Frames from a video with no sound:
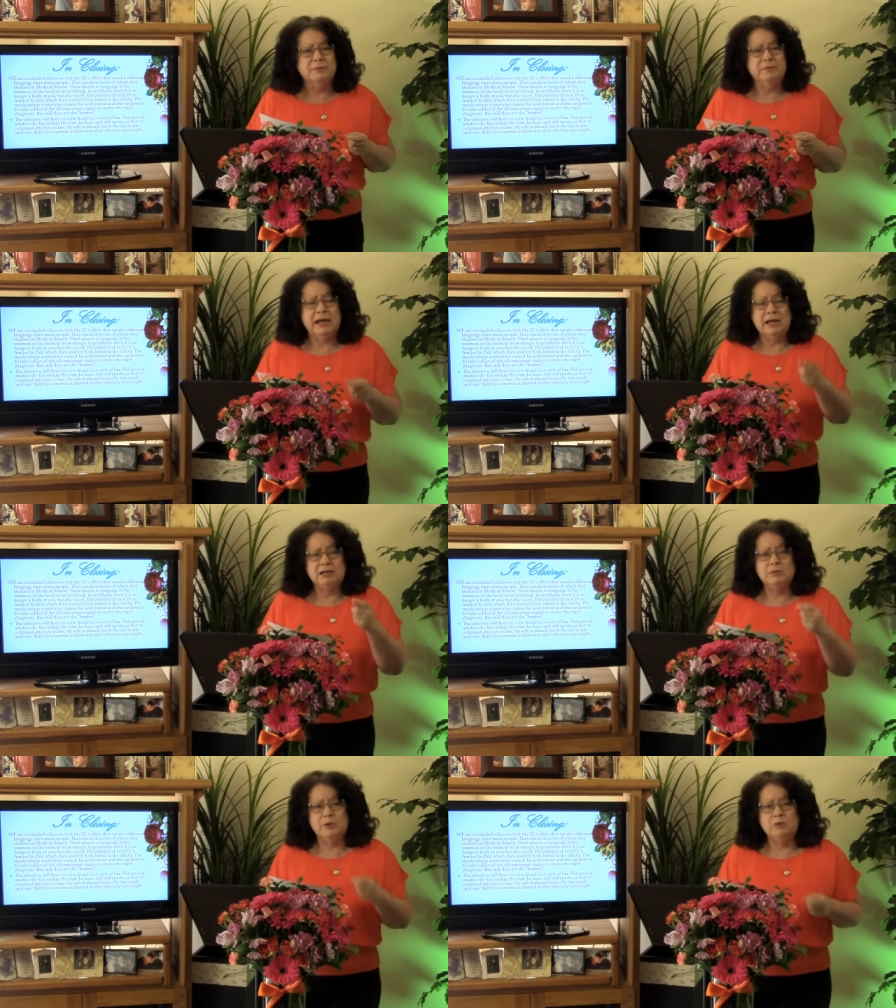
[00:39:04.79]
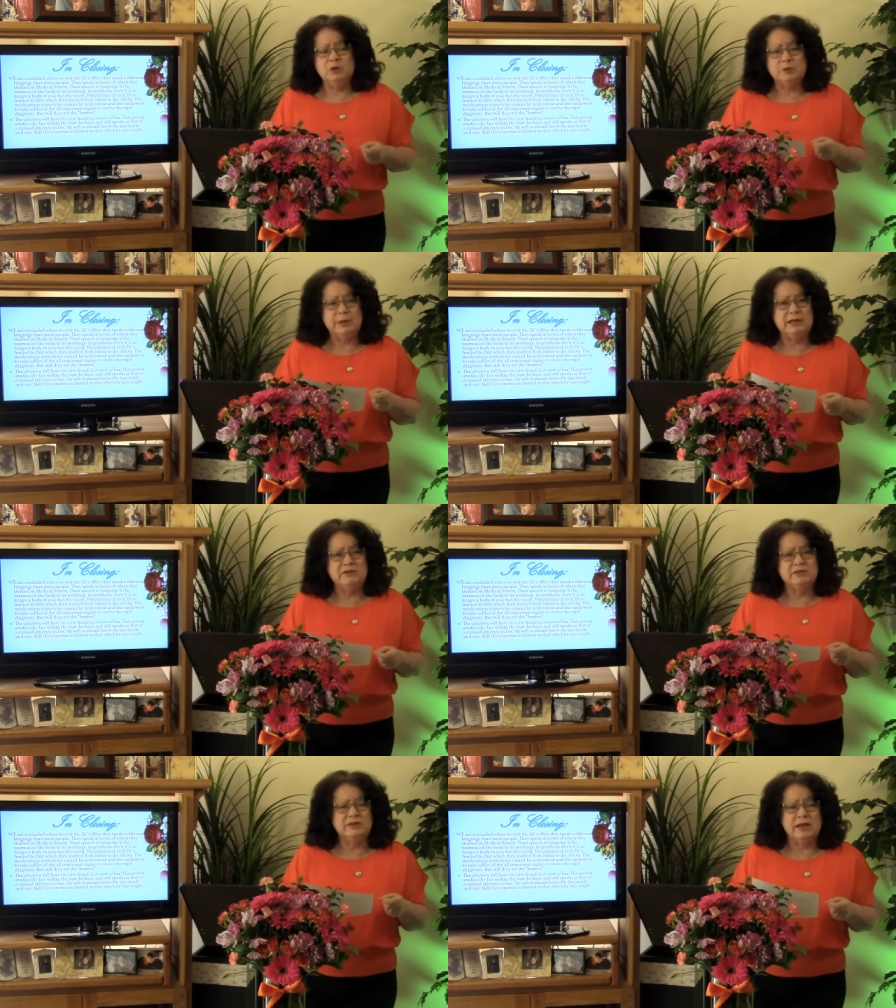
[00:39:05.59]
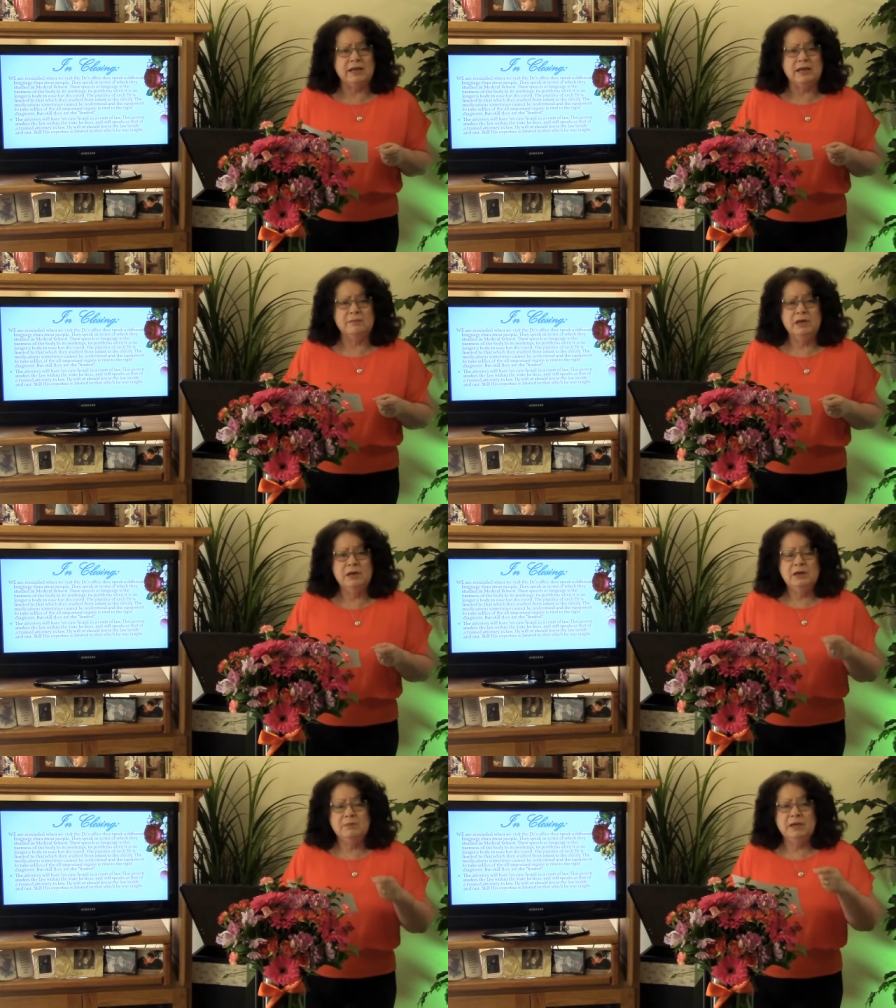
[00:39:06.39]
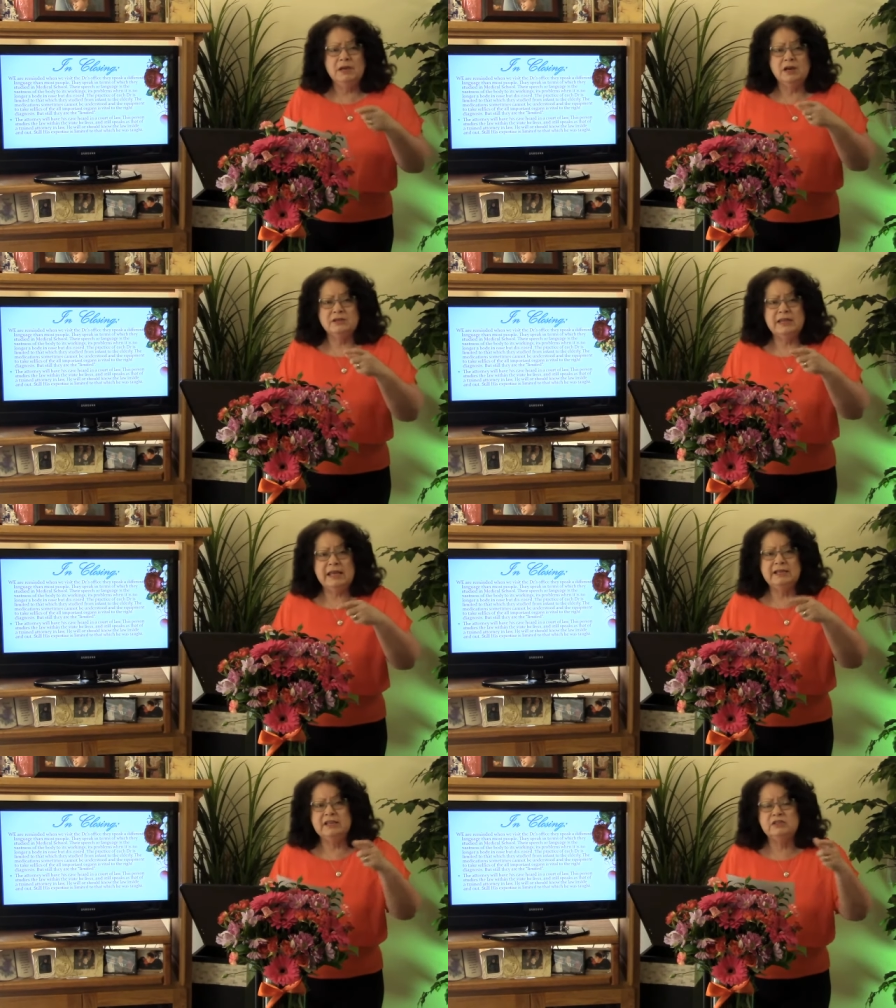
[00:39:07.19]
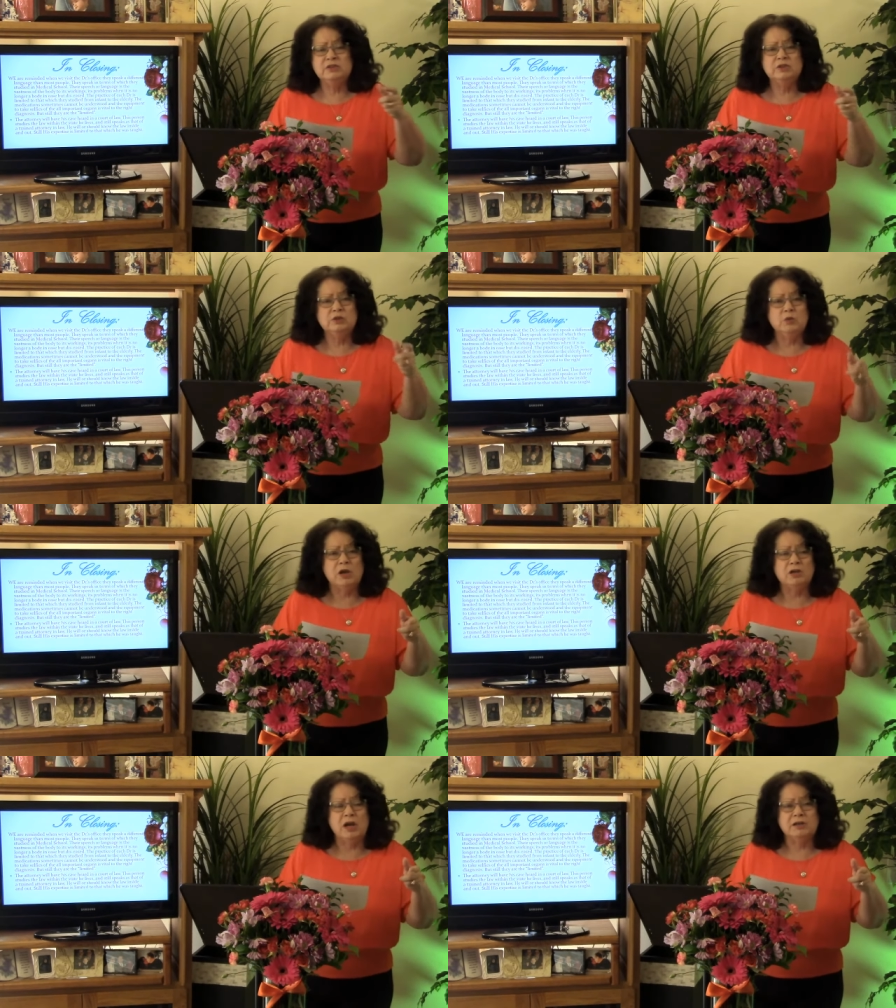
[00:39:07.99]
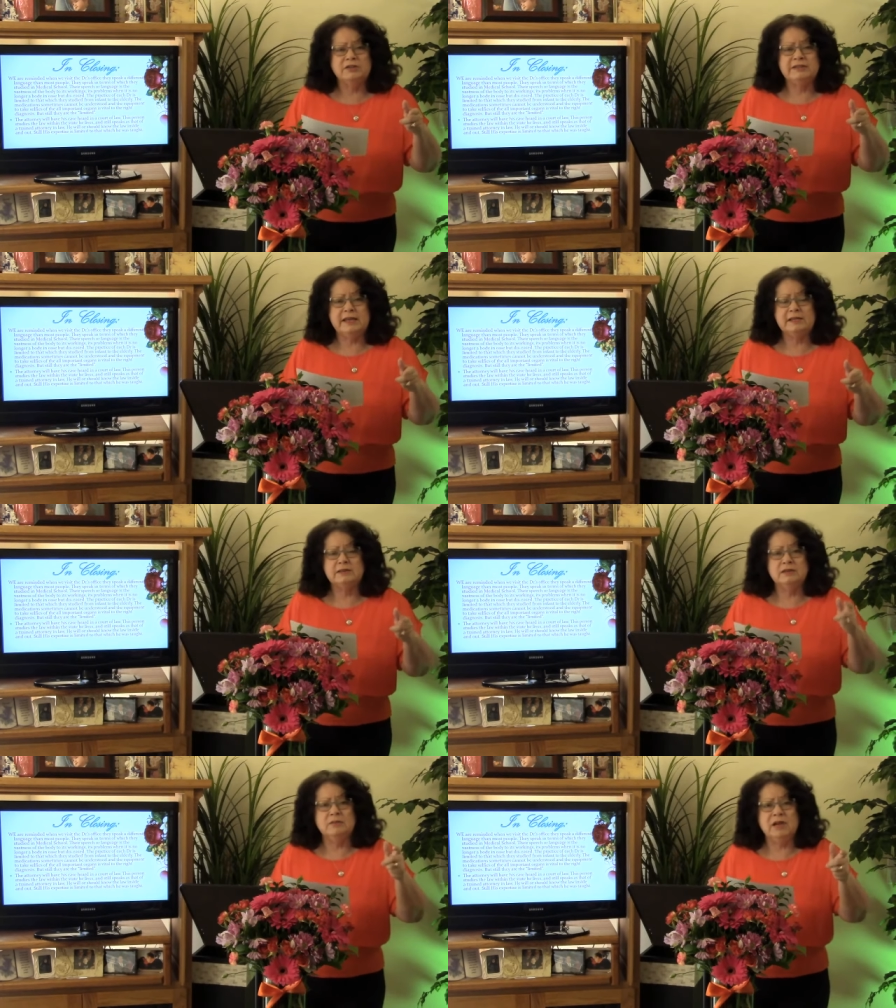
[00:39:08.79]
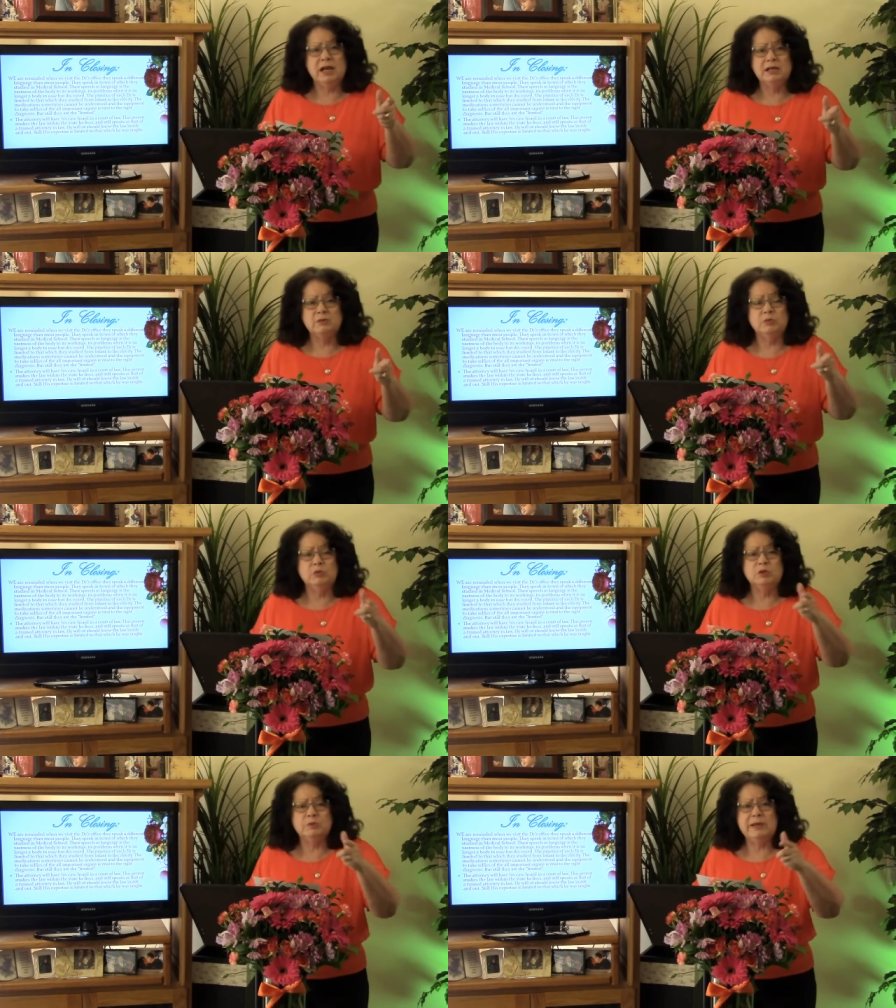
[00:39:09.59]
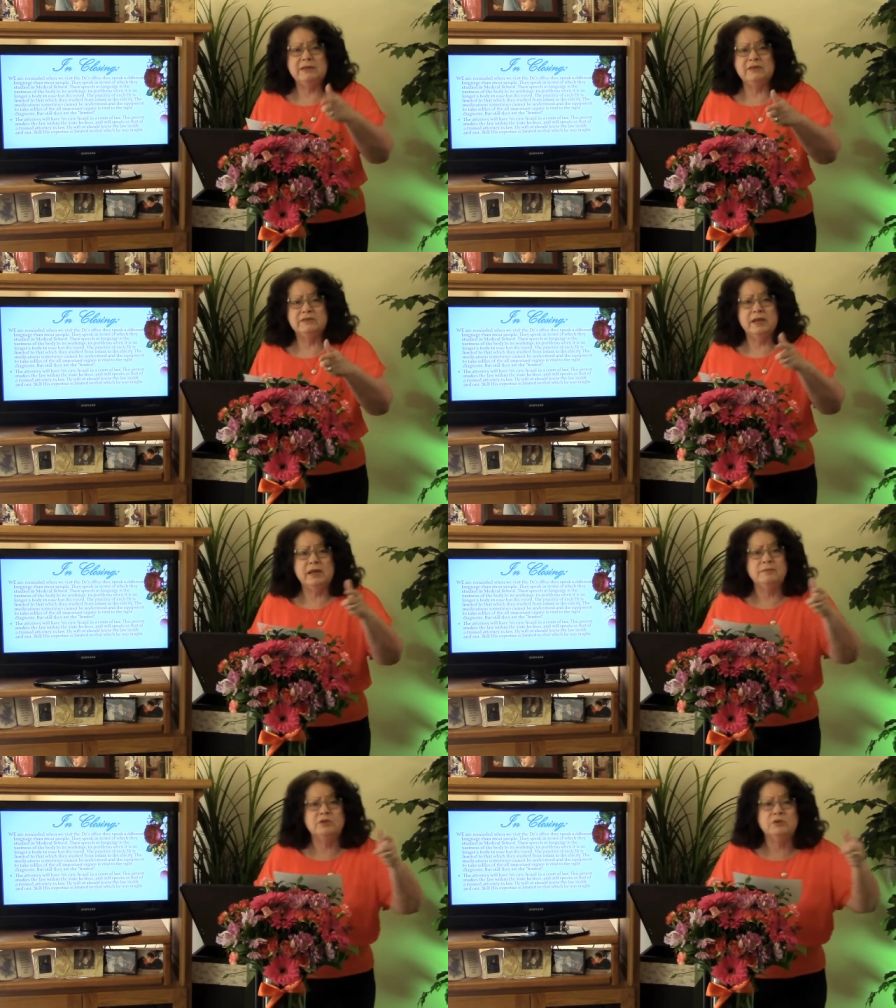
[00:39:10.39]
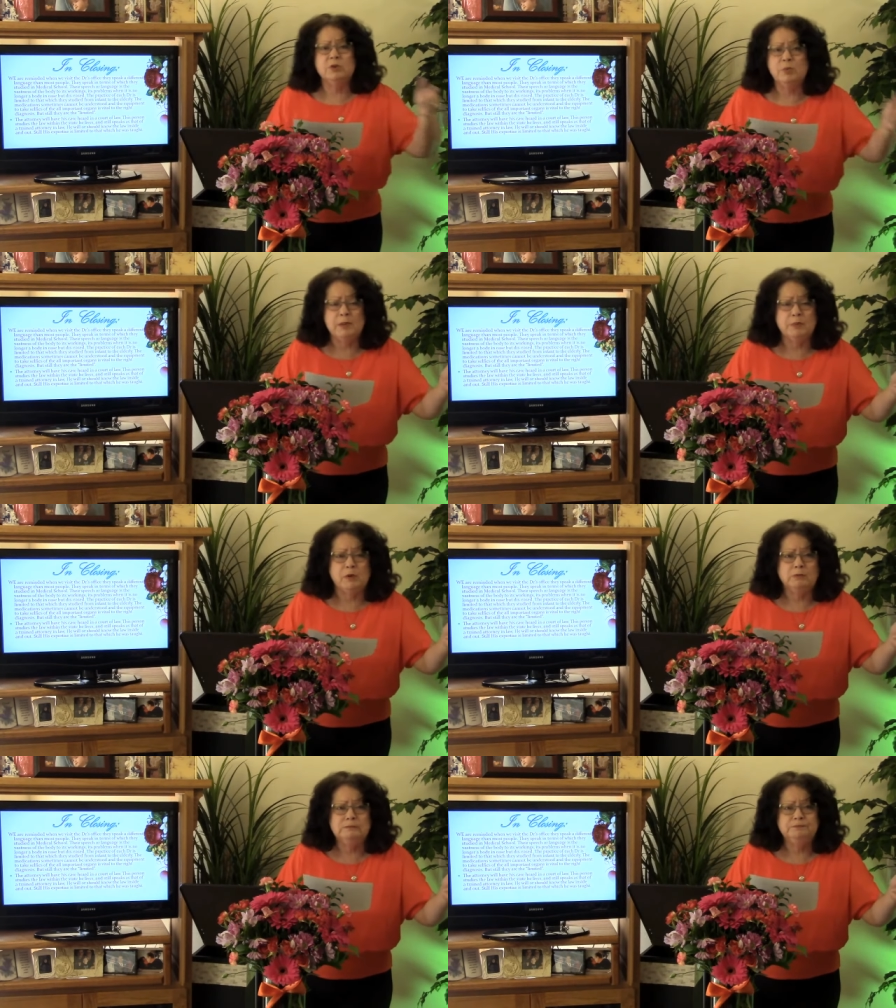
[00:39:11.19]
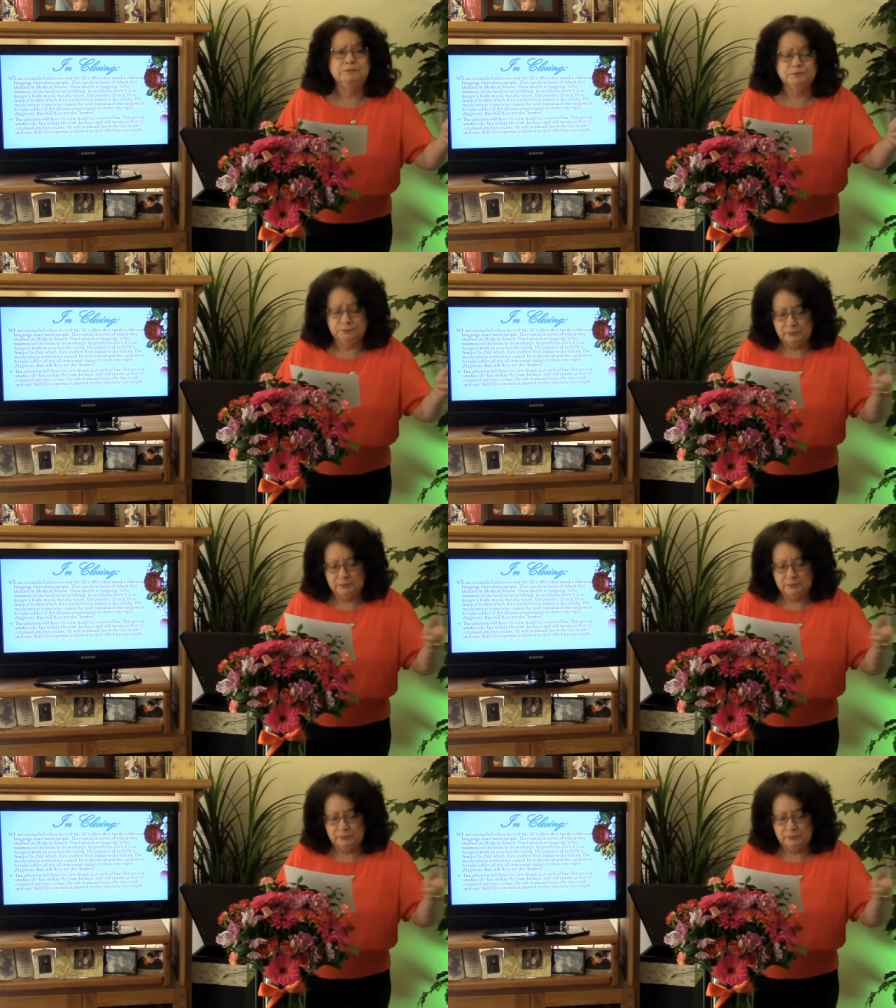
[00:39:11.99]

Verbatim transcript: My husband will speak the same because he listens to what God says, and then my husband will speak the same to the people. Amen.